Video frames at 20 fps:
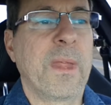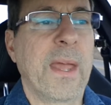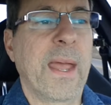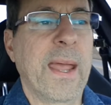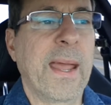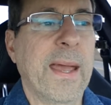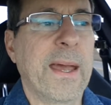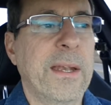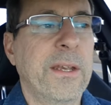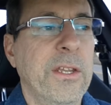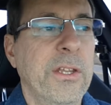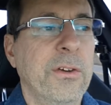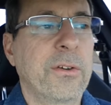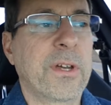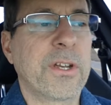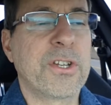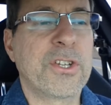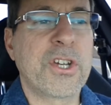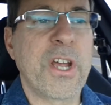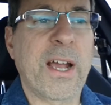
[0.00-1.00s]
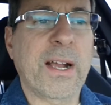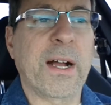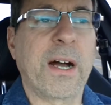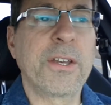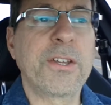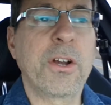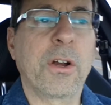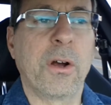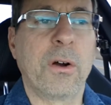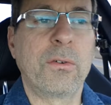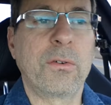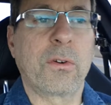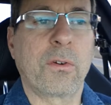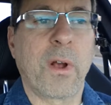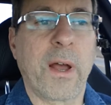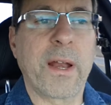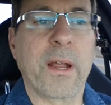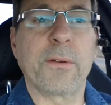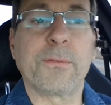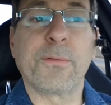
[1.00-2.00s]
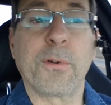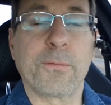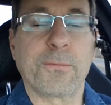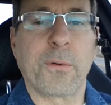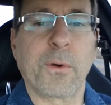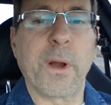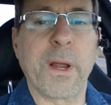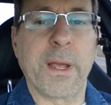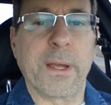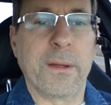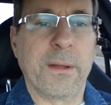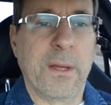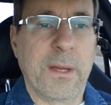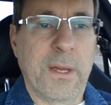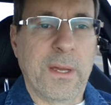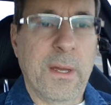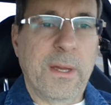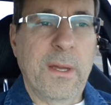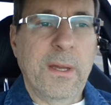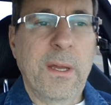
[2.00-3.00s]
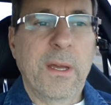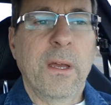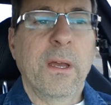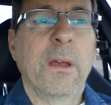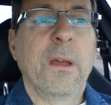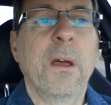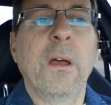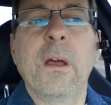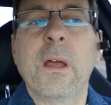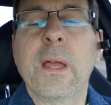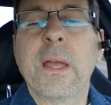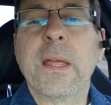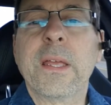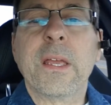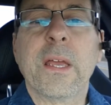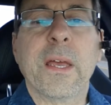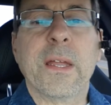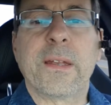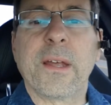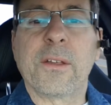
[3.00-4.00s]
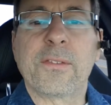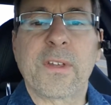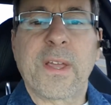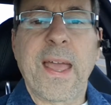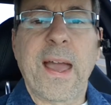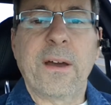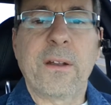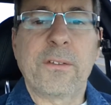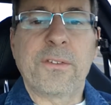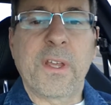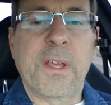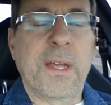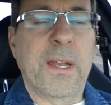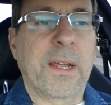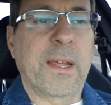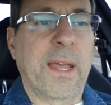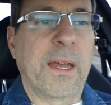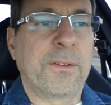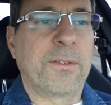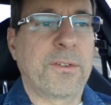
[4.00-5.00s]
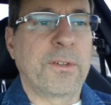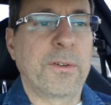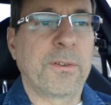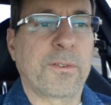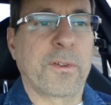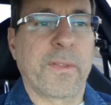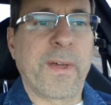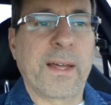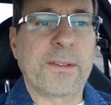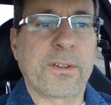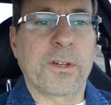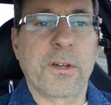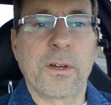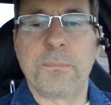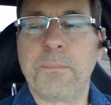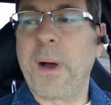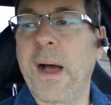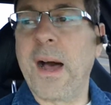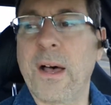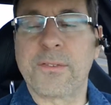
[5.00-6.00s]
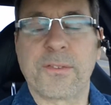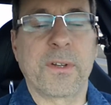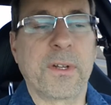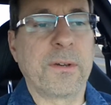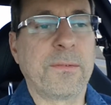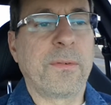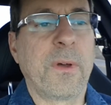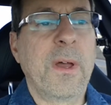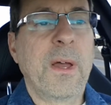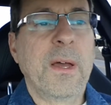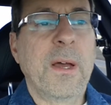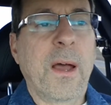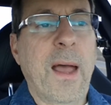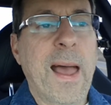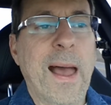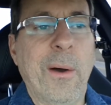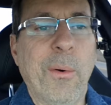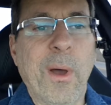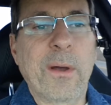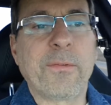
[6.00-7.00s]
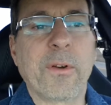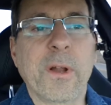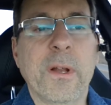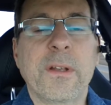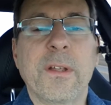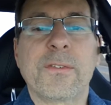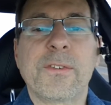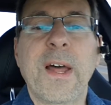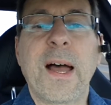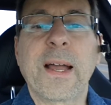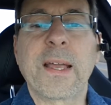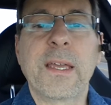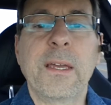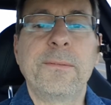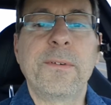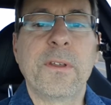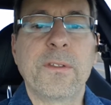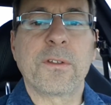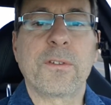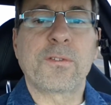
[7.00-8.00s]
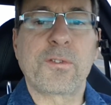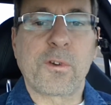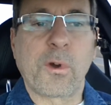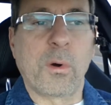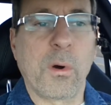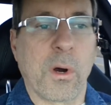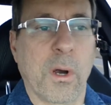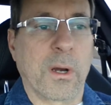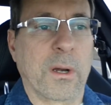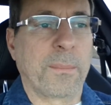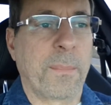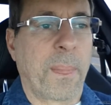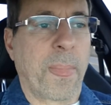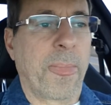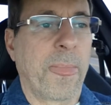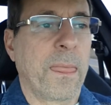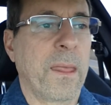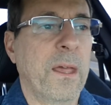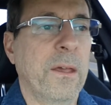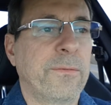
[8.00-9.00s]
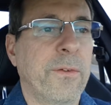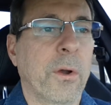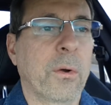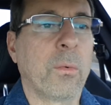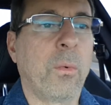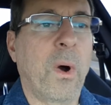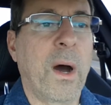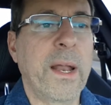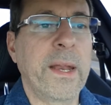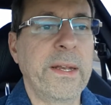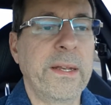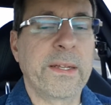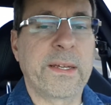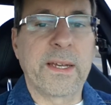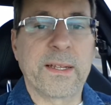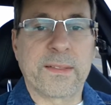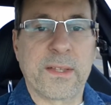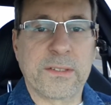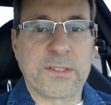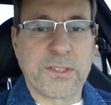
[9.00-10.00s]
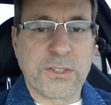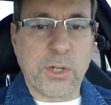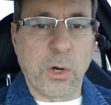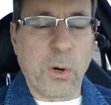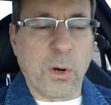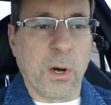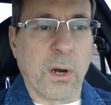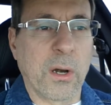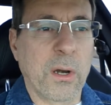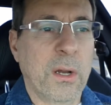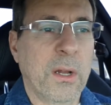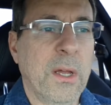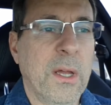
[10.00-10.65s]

and you can check on your own credit for free. It doesn't count as a hit against you, so that's a good positive. However, it does not give you the score. If you're wanting to get the score,